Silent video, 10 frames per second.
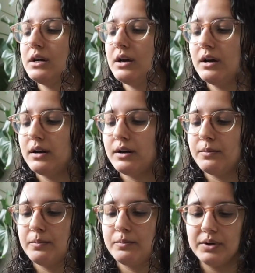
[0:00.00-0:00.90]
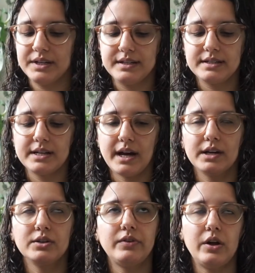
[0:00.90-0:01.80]
but it's
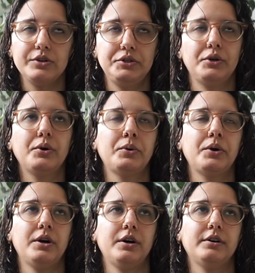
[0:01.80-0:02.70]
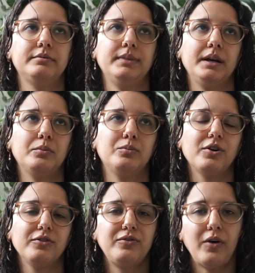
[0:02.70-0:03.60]
kind of also like
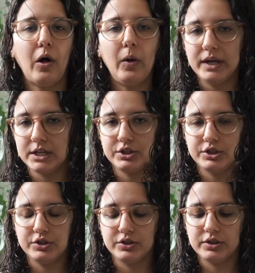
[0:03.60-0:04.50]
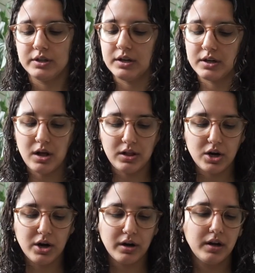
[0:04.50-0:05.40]
more fallish
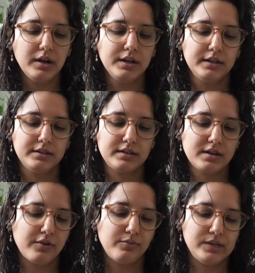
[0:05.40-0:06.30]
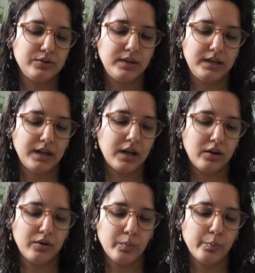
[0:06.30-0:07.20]
color. It's kind of between like
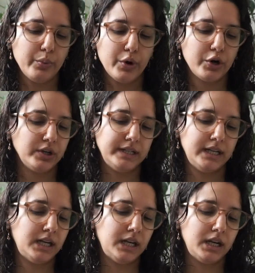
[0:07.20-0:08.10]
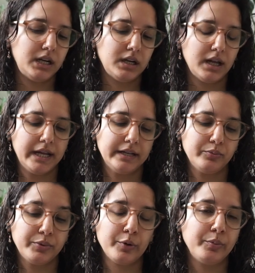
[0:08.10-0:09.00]
burgundy and
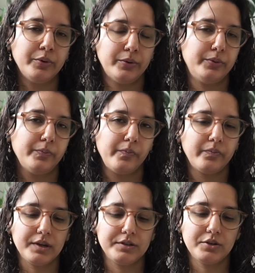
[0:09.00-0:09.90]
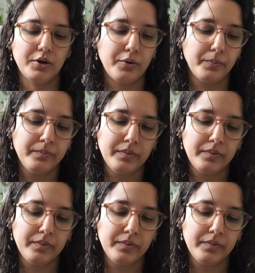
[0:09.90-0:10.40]
purple. So